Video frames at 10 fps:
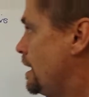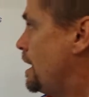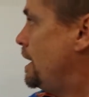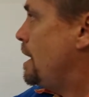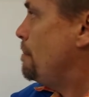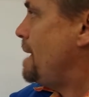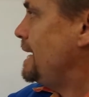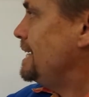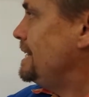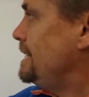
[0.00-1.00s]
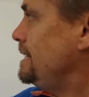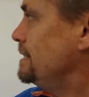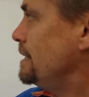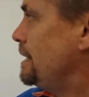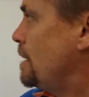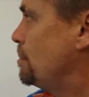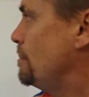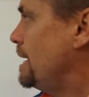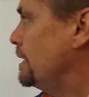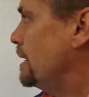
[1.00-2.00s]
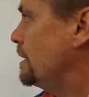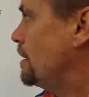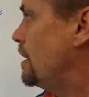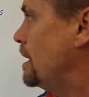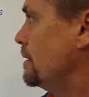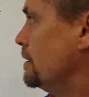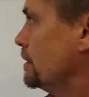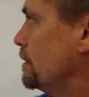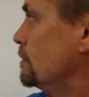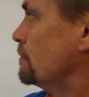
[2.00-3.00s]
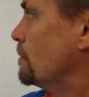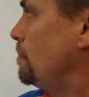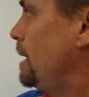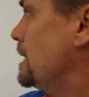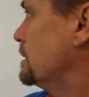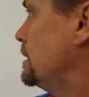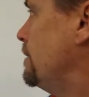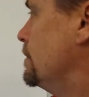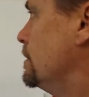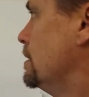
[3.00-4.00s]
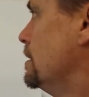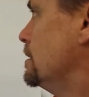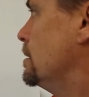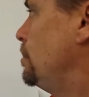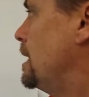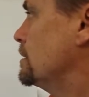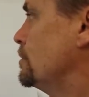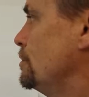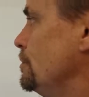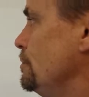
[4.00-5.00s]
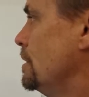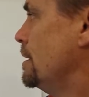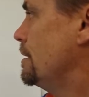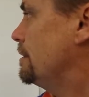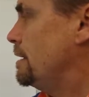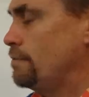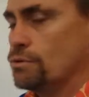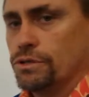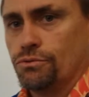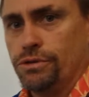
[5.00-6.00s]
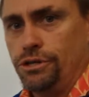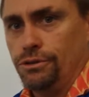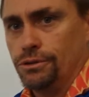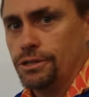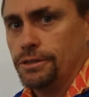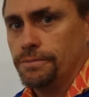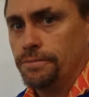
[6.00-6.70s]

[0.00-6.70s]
and our manganese in our permanganate ion goes from +7 to +2, therefore it's reduced.